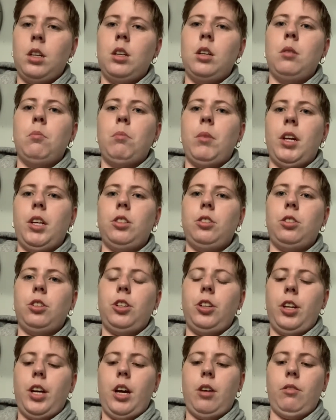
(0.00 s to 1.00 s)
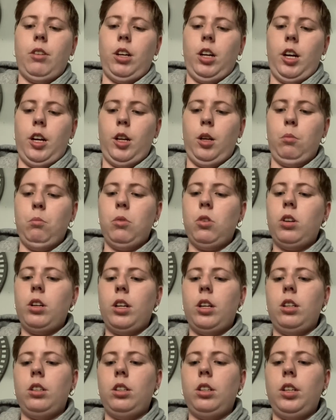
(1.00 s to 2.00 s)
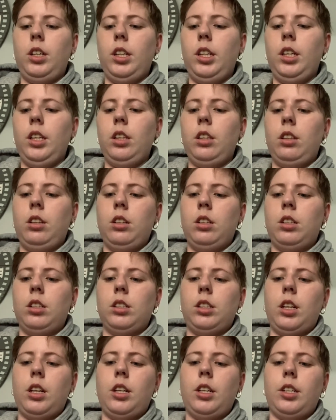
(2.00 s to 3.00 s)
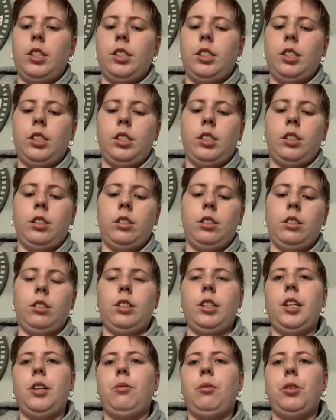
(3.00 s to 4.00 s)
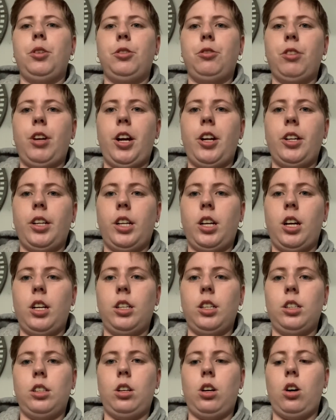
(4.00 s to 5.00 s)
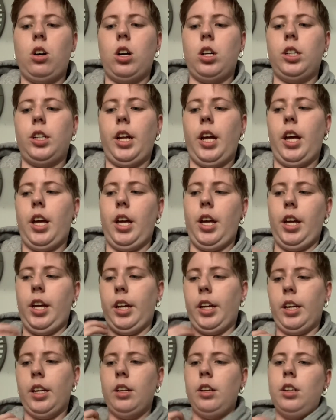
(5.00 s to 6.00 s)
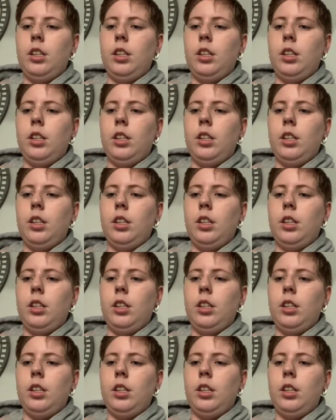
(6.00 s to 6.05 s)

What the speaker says: Make sure you have a cutting board underneath, because if you try to cut it on a